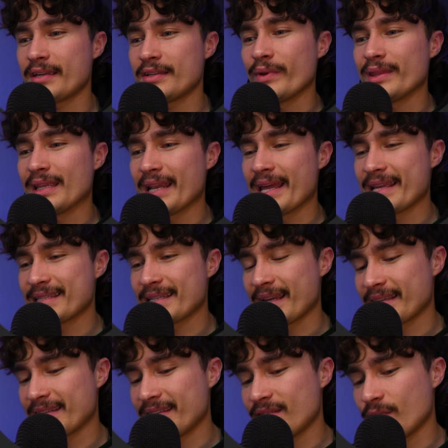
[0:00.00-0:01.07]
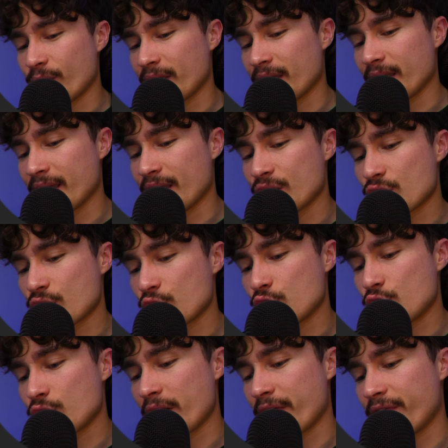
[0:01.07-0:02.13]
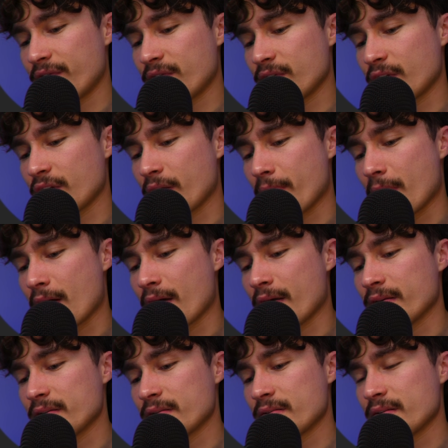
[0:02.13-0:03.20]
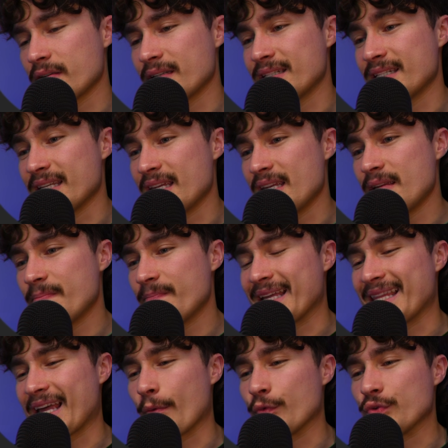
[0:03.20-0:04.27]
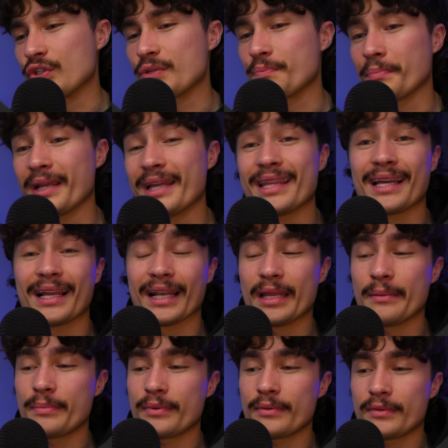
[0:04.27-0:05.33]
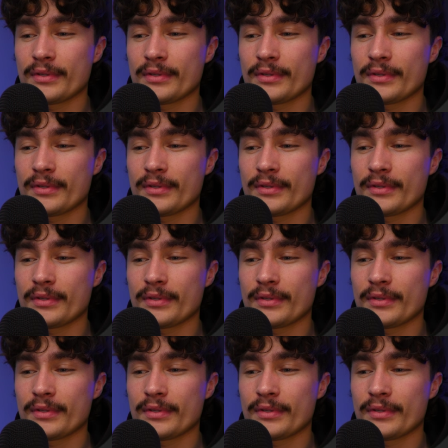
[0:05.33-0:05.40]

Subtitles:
With the layer selected, we can hit Shift Command D, and that will split the clip.